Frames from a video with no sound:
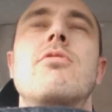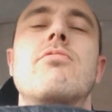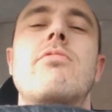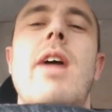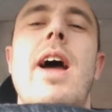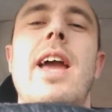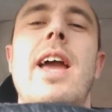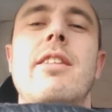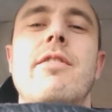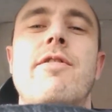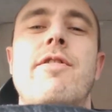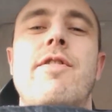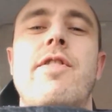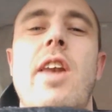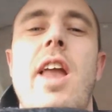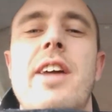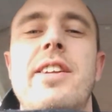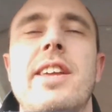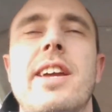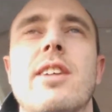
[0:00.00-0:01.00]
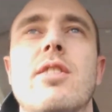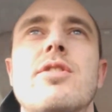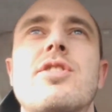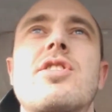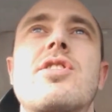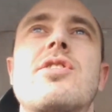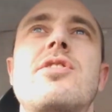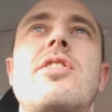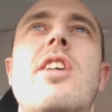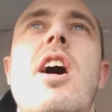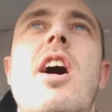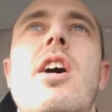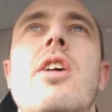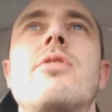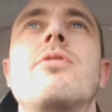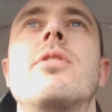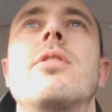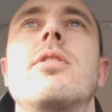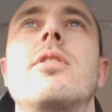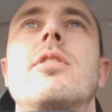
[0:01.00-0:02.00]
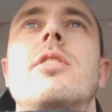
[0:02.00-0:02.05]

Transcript: rain, flooding or snow,